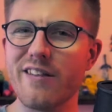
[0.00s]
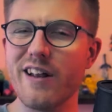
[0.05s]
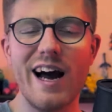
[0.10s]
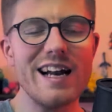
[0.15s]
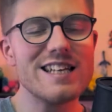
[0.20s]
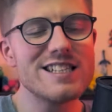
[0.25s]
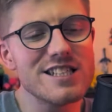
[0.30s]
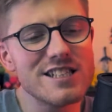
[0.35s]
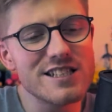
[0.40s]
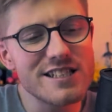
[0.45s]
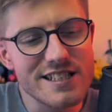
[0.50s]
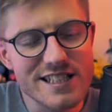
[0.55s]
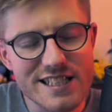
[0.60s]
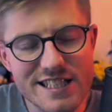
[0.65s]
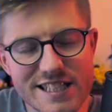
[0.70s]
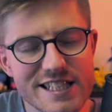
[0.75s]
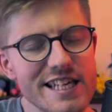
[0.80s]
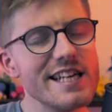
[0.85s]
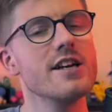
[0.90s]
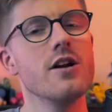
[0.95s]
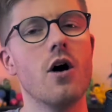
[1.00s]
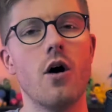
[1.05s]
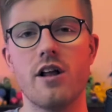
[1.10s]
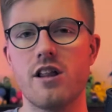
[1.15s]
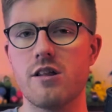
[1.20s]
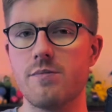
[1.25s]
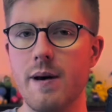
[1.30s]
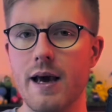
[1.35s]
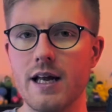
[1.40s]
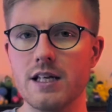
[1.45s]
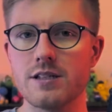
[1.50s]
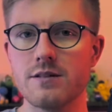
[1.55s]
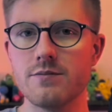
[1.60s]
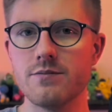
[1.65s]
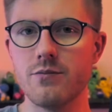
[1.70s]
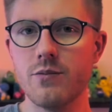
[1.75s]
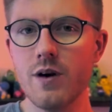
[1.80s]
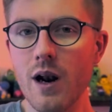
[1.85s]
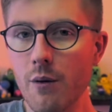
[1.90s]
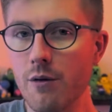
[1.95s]
that I just did not expect
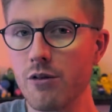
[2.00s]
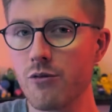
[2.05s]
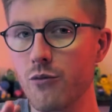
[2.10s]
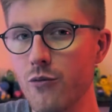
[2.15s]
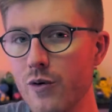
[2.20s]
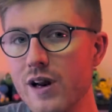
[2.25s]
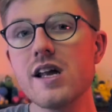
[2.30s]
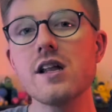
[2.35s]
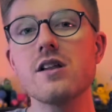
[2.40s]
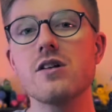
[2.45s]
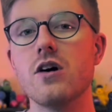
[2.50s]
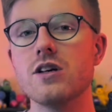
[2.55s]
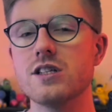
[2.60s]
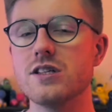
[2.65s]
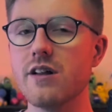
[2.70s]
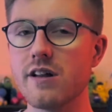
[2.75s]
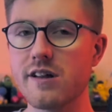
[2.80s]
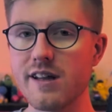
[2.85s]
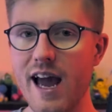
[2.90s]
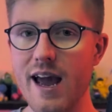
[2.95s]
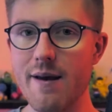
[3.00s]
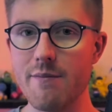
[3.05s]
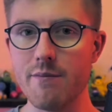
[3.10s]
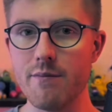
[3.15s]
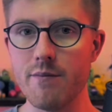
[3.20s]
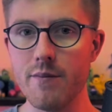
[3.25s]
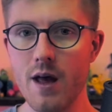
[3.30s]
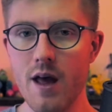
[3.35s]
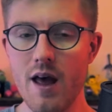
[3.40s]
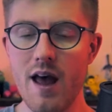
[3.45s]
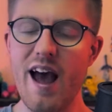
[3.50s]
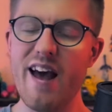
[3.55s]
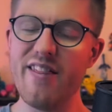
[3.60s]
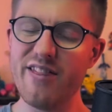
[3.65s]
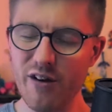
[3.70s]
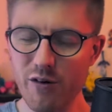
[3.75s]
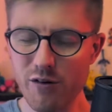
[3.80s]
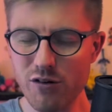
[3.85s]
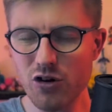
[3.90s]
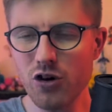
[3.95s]
when I was researching this game. And
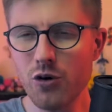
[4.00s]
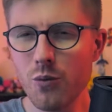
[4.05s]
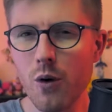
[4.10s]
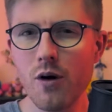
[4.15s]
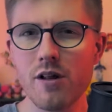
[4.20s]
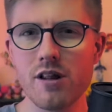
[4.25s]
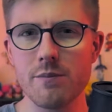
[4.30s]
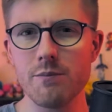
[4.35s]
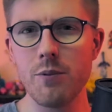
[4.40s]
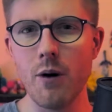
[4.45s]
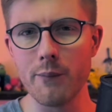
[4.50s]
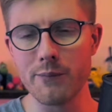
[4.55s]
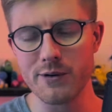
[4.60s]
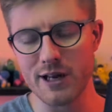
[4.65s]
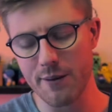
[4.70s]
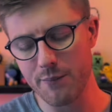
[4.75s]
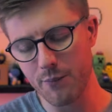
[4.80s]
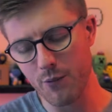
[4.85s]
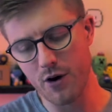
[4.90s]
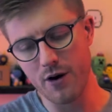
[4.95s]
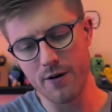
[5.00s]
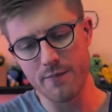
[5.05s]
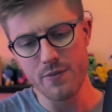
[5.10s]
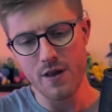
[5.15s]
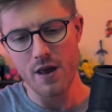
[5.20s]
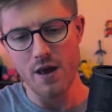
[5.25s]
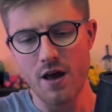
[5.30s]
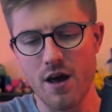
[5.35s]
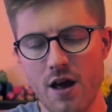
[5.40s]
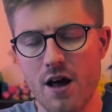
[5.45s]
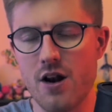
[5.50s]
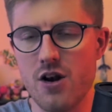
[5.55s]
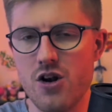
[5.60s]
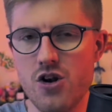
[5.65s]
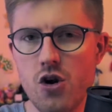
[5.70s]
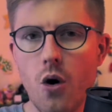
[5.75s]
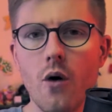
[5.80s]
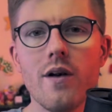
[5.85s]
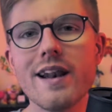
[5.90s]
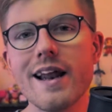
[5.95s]
those two words that popped up were
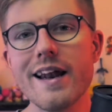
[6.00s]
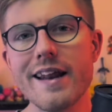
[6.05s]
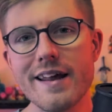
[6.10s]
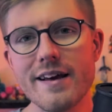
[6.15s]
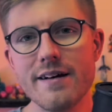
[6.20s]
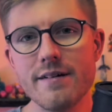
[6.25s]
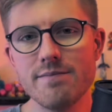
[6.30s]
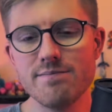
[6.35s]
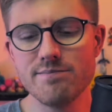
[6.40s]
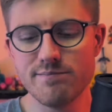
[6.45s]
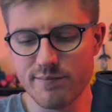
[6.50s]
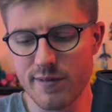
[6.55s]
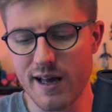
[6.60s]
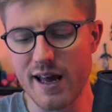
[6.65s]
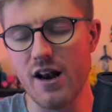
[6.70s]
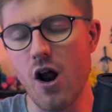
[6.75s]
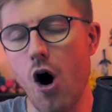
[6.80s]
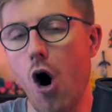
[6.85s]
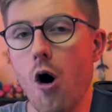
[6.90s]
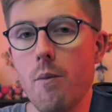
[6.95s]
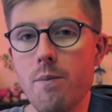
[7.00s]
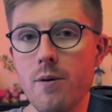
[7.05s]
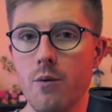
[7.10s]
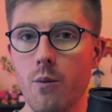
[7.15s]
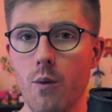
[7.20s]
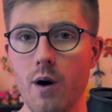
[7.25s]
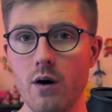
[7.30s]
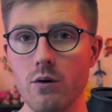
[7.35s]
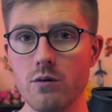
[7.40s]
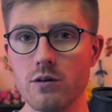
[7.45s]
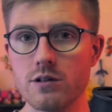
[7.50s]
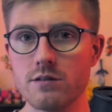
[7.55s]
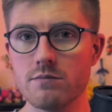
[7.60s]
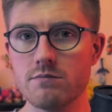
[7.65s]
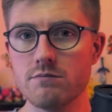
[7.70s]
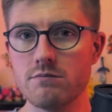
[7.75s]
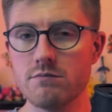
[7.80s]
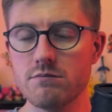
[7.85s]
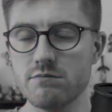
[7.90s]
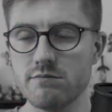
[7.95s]
non-linear and open world.
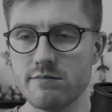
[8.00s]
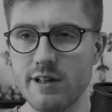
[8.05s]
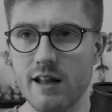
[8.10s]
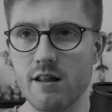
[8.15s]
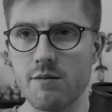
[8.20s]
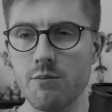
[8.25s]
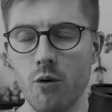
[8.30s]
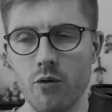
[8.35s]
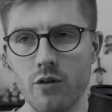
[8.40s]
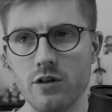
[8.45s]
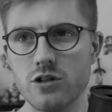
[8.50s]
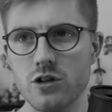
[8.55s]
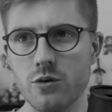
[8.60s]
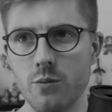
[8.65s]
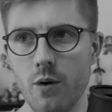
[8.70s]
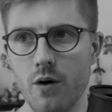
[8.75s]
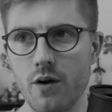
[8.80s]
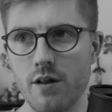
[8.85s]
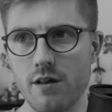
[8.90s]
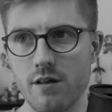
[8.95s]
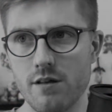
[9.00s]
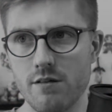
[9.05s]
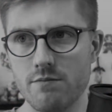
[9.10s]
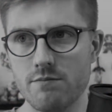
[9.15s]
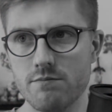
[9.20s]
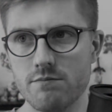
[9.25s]
That's more than two words.